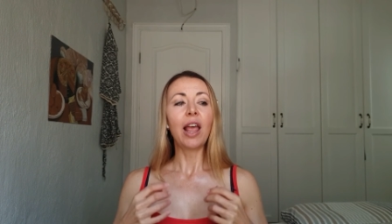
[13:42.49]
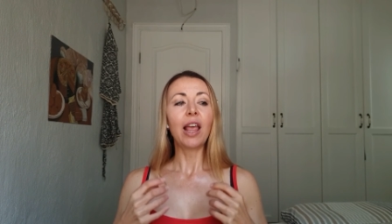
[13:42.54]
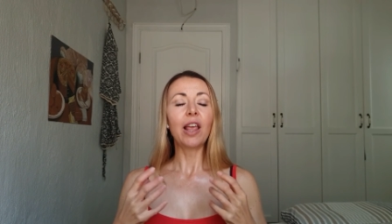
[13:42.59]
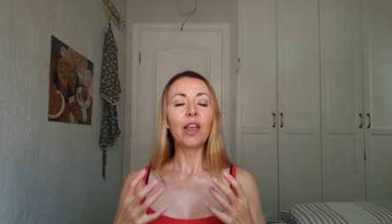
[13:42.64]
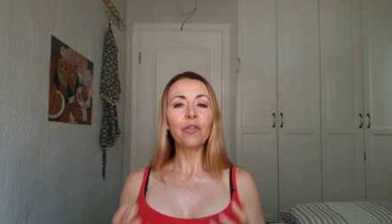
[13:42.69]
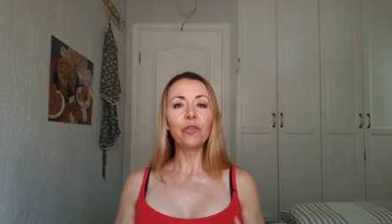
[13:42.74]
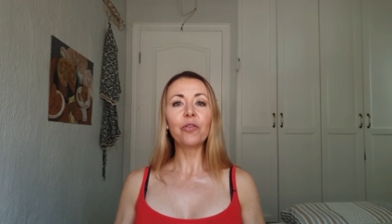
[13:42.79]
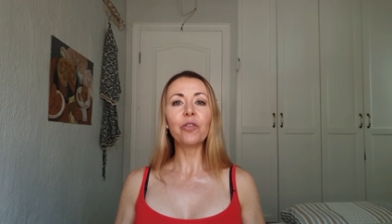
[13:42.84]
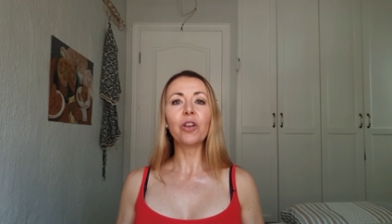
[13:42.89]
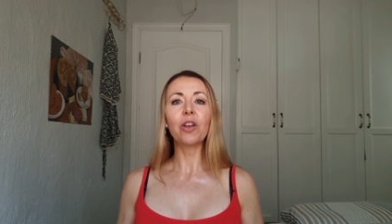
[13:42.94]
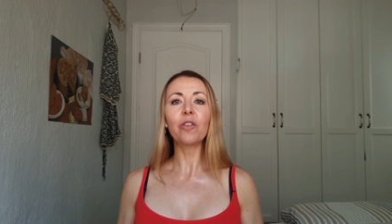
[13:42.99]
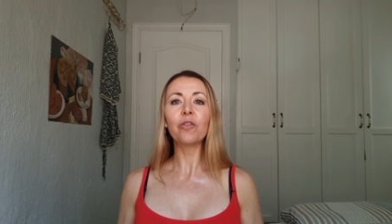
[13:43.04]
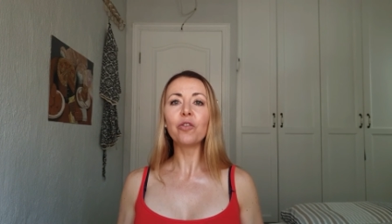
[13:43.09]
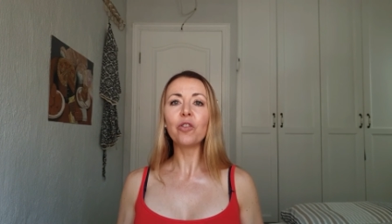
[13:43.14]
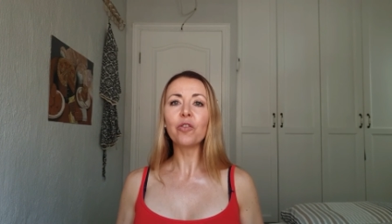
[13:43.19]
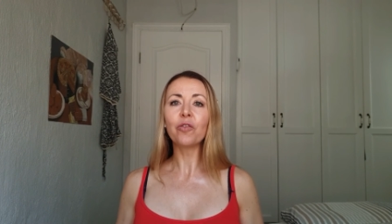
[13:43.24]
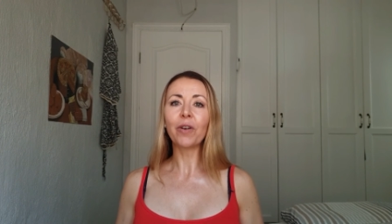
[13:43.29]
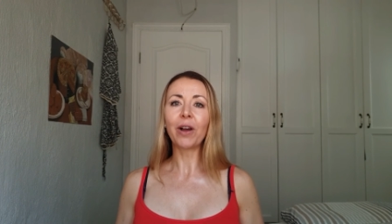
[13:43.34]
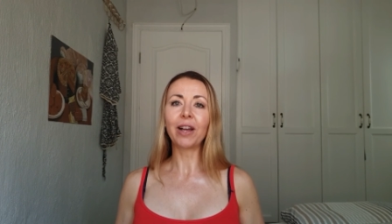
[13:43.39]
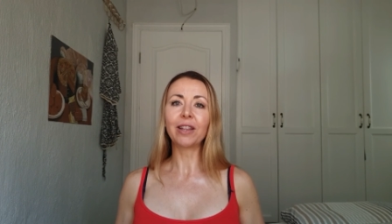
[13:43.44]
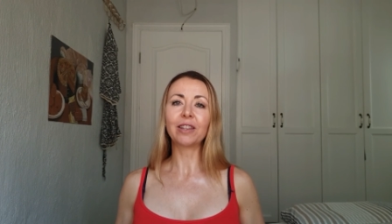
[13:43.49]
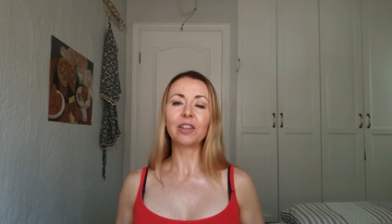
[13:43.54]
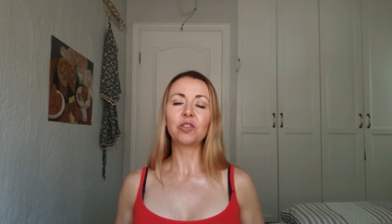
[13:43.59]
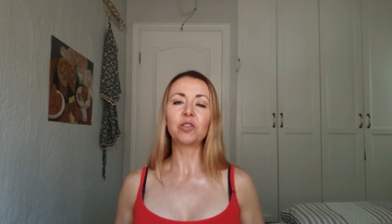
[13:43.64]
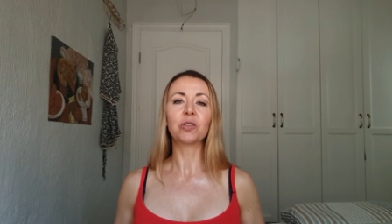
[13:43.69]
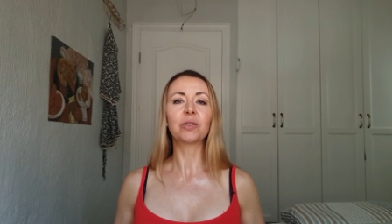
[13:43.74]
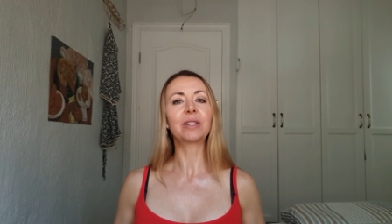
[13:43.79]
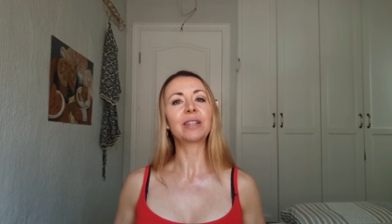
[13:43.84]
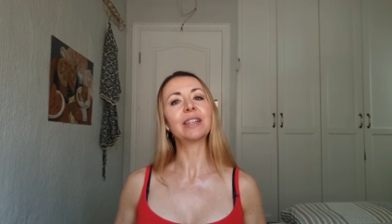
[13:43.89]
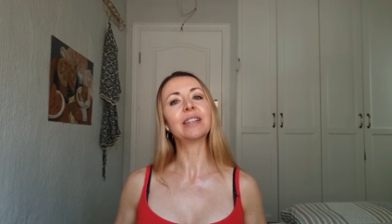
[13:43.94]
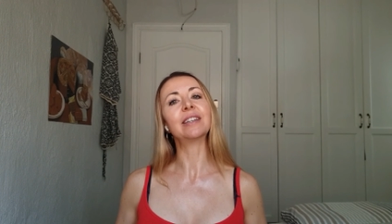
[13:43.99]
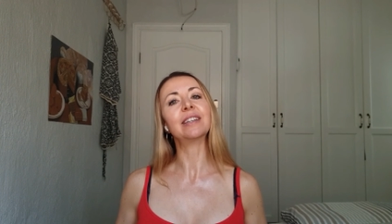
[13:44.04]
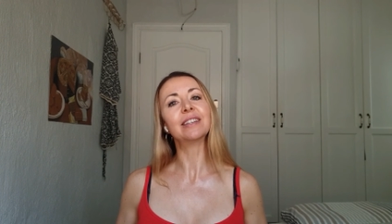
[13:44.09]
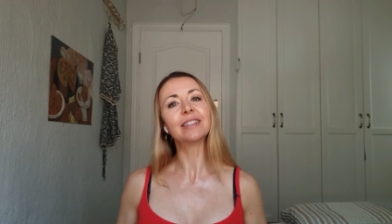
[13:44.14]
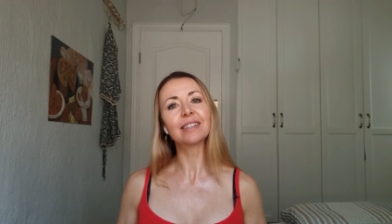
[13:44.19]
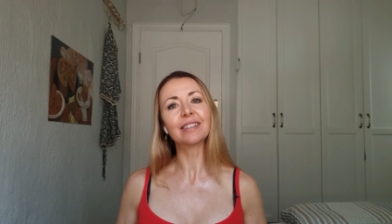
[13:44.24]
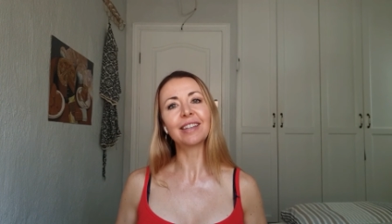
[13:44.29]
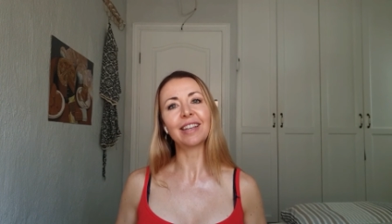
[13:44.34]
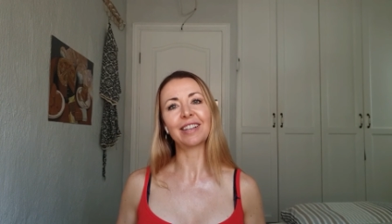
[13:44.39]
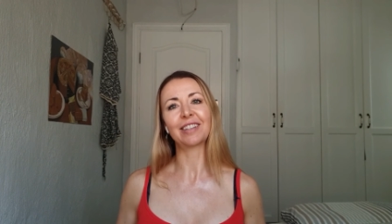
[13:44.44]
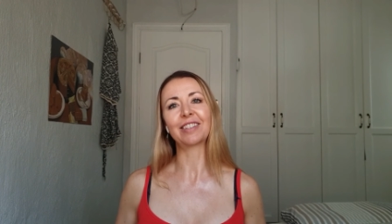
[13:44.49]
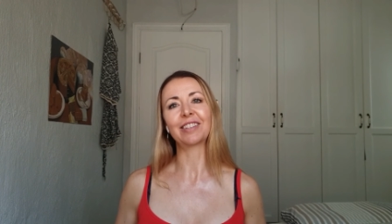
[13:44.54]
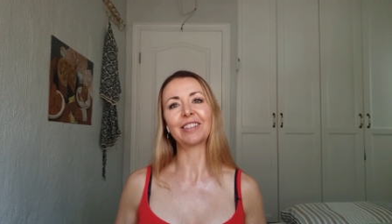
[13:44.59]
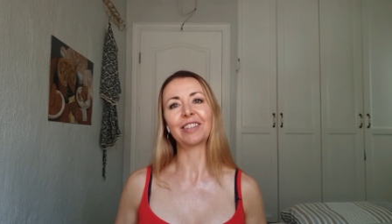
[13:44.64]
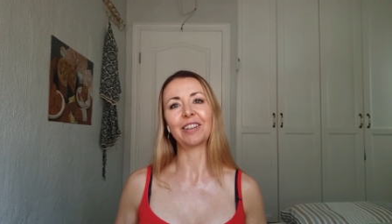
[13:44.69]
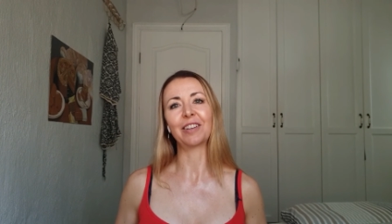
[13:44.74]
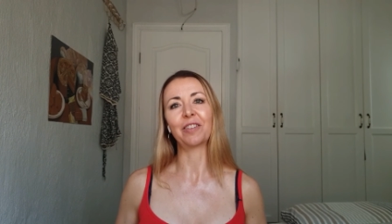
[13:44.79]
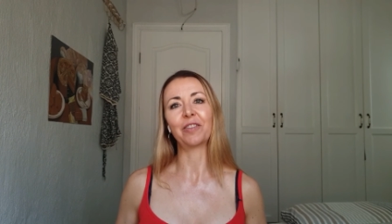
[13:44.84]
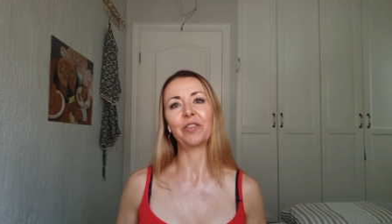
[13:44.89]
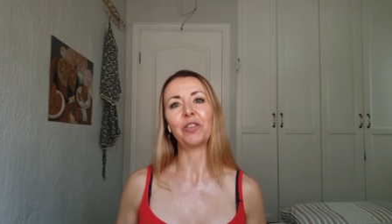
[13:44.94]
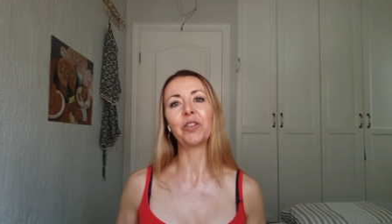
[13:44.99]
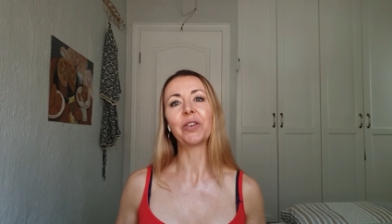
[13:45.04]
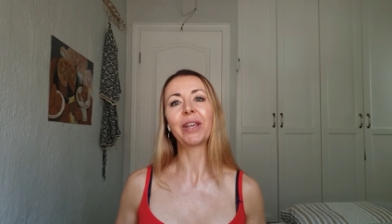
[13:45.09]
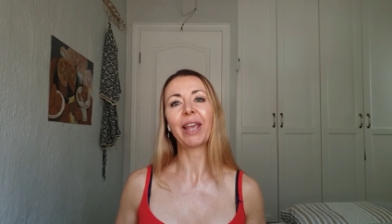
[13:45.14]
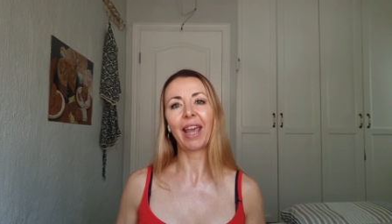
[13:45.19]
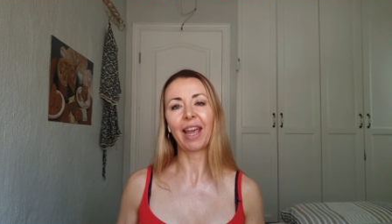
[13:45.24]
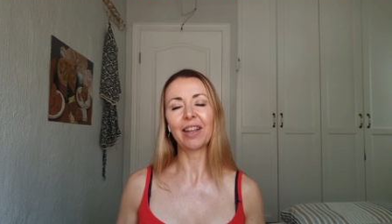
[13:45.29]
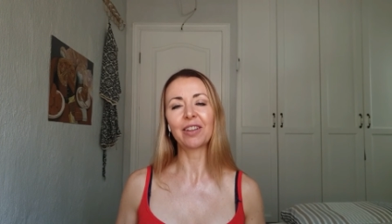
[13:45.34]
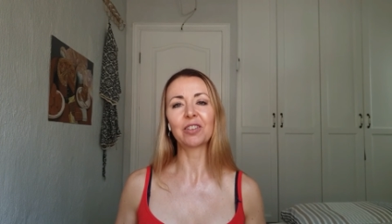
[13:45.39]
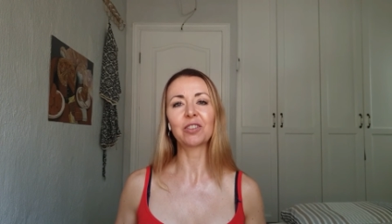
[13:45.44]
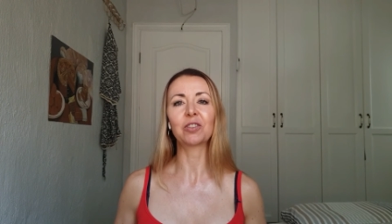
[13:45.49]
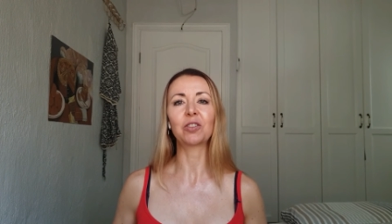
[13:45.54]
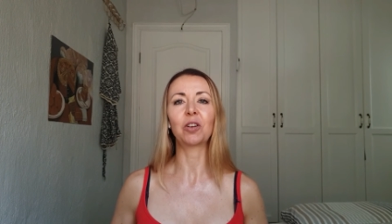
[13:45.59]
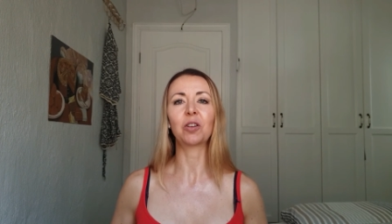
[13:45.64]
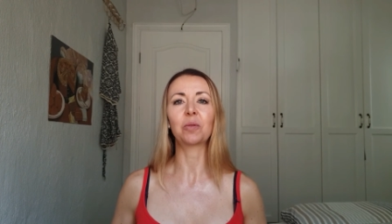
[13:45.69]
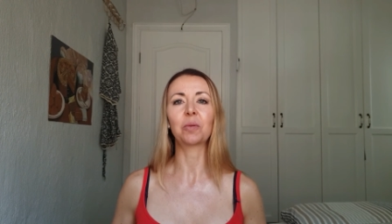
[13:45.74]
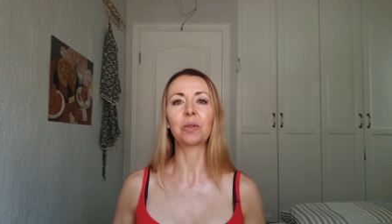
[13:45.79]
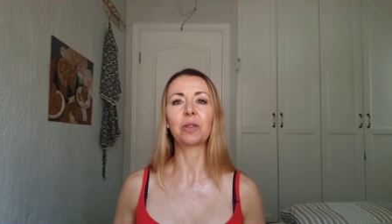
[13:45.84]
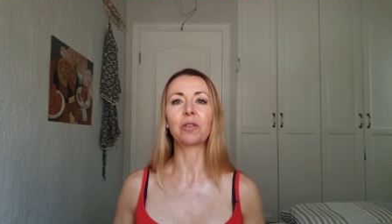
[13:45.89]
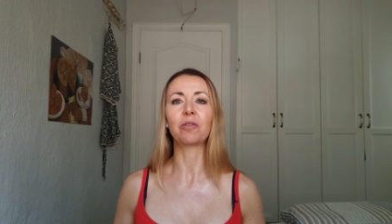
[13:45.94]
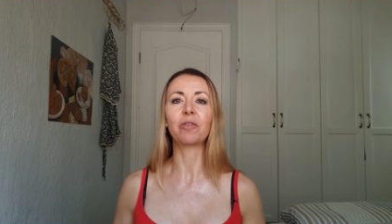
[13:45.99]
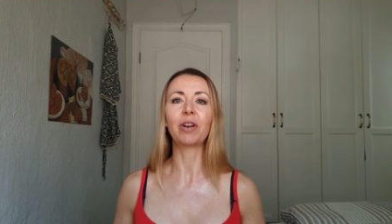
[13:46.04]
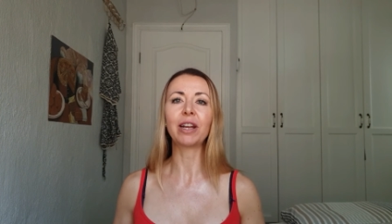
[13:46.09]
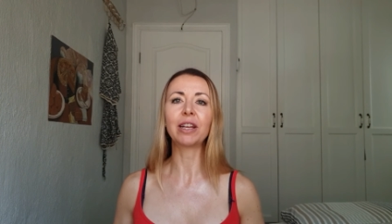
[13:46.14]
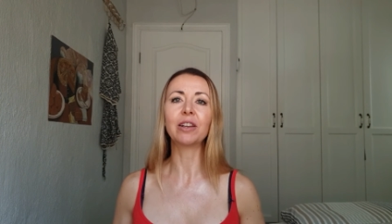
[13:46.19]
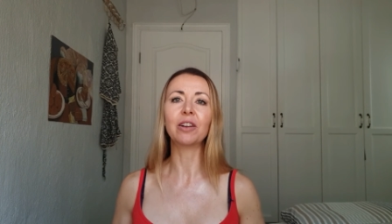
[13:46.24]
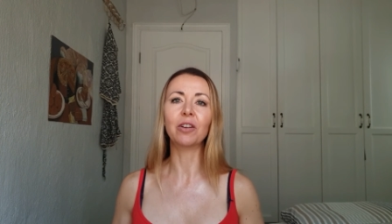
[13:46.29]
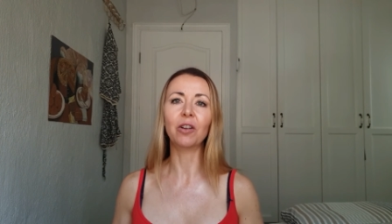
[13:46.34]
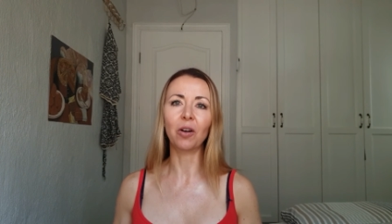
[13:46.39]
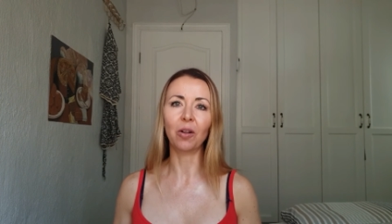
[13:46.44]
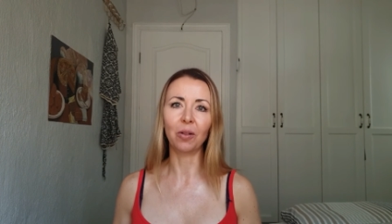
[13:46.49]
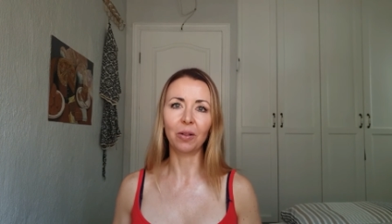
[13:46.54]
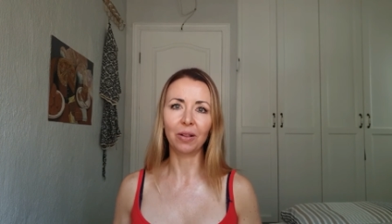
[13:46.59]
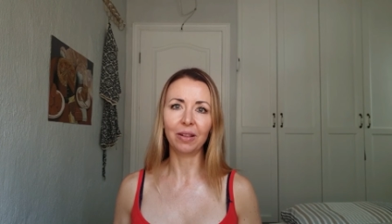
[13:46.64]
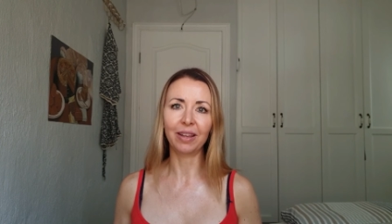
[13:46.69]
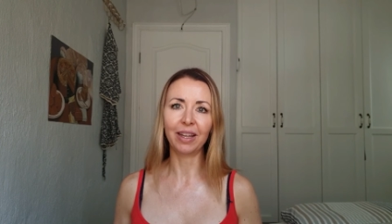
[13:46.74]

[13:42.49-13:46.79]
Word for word: If, if you find that your skin is sensitive, you can start with a retinol.